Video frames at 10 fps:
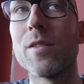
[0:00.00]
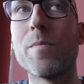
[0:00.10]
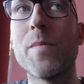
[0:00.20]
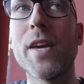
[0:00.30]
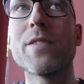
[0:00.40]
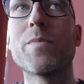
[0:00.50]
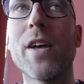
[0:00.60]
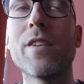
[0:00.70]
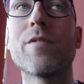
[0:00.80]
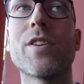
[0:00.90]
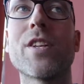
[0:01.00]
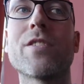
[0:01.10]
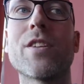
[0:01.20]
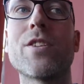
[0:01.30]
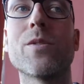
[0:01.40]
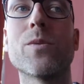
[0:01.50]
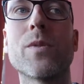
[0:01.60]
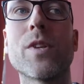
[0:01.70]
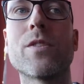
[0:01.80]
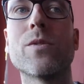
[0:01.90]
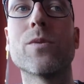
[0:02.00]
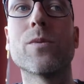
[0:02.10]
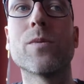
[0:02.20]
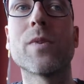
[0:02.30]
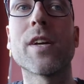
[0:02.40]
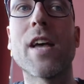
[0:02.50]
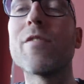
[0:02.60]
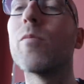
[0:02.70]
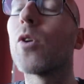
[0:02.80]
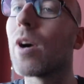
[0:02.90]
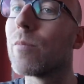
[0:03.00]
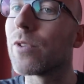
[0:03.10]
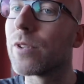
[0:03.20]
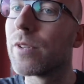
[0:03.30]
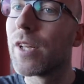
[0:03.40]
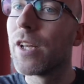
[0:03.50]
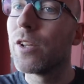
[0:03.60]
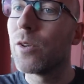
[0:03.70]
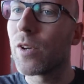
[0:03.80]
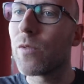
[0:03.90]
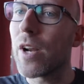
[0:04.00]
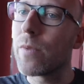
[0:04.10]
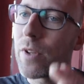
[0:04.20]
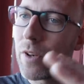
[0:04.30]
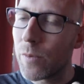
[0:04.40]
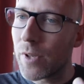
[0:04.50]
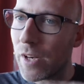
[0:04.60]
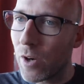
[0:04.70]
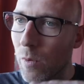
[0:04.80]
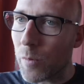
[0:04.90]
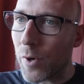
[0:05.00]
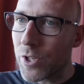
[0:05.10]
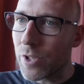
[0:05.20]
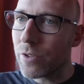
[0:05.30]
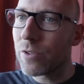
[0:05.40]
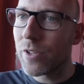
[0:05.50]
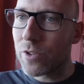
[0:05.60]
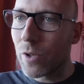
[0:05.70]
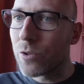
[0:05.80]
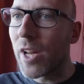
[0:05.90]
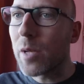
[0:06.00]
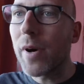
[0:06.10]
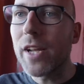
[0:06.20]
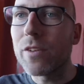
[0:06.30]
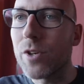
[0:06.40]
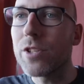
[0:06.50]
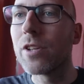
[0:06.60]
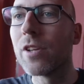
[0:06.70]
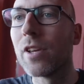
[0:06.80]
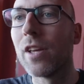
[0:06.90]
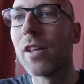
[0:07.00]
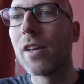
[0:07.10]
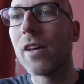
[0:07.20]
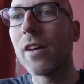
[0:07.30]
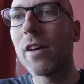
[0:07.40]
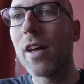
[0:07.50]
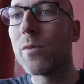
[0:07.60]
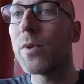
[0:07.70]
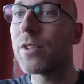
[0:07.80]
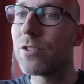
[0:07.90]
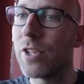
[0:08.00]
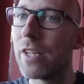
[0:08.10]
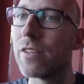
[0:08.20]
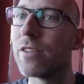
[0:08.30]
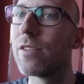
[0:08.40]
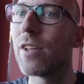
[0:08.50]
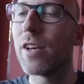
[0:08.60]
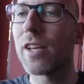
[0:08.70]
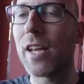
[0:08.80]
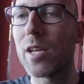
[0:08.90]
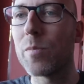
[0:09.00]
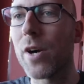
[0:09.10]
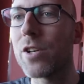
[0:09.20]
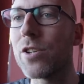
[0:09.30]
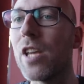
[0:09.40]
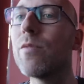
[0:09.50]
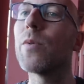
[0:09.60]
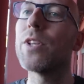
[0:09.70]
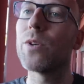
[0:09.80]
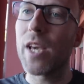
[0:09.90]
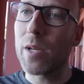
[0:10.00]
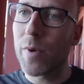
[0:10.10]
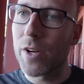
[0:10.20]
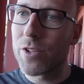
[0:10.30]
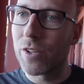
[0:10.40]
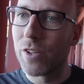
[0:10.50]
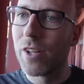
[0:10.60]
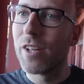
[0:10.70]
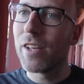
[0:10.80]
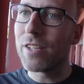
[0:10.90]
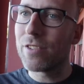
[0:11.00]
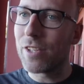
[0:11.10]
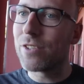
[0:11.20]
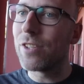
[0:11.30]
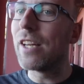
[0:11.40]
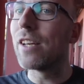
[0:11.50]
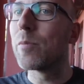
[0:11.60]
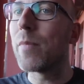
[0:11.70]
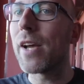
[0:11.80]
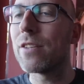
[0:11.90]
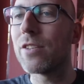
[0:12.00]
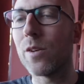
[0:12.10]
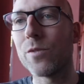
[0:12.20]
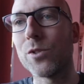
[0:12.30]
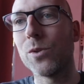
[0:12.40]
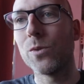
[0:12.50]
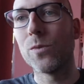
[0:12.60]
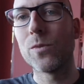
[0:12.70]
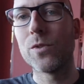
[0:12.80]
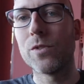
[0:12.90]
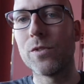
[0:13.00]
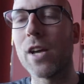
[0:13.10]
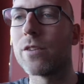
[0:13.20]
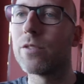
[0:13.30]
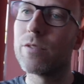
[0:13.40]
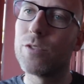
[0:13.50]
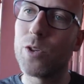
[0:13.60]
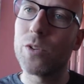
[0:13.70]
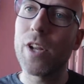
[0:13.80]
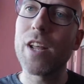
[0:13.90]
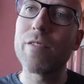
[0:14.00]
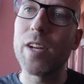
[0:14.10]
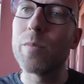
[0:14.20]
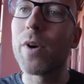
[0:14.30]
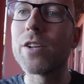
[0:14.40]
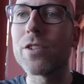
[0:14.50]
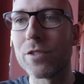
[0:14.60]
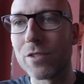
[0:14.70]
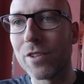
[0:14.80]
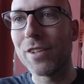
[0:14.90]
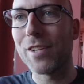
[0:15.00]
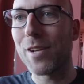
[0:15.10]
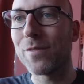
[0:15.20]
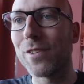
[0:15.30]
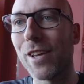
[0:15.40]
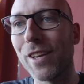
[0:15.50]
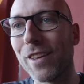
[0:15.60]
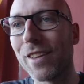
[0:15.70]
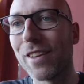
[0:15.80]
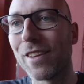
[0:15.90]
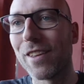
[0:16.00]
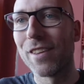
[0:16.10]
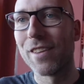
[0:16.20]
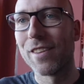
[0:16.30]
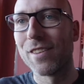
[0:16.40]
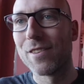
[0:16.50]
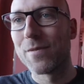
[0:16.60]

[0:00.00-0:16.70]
The biggest benefit is that you that you have more comfort. You can ride with with lower pressures. There's no snake bite risk, uh, and with the sealant, uh, getting a puncture, even when you get a puncture, it's it's sealing by itself. So you yeah should not have any punctures so at the end of the day. You would say that it's a